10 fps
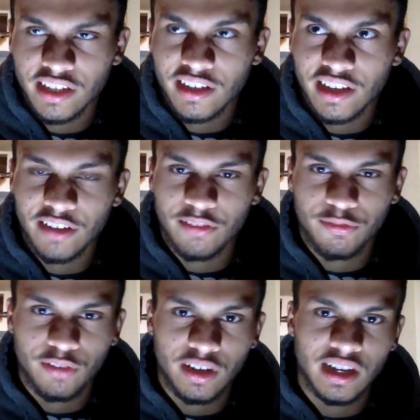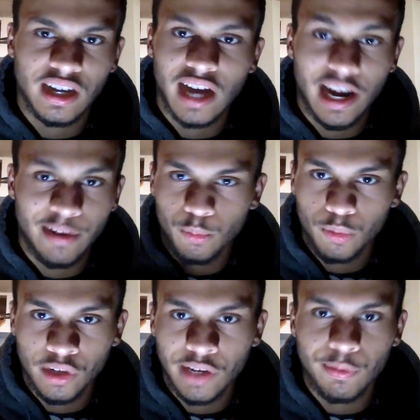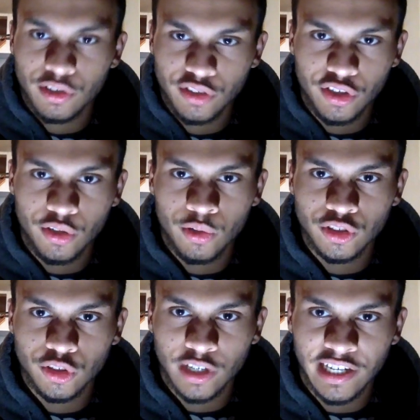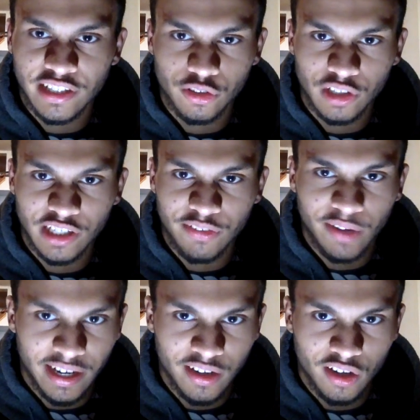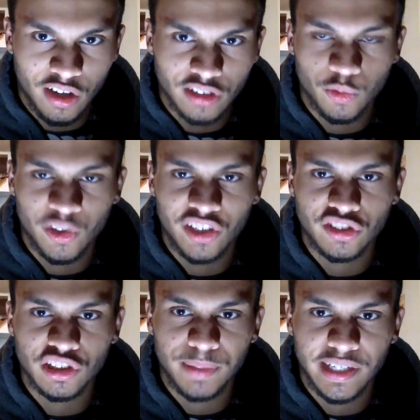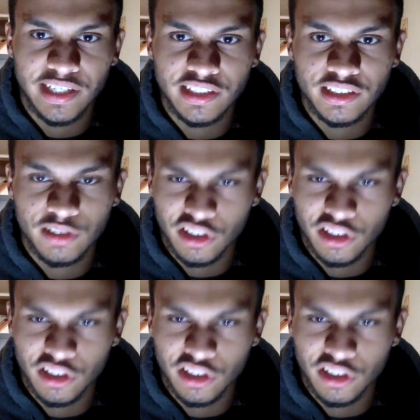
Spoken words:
If I would never condone trying to leave hate on someone else's page.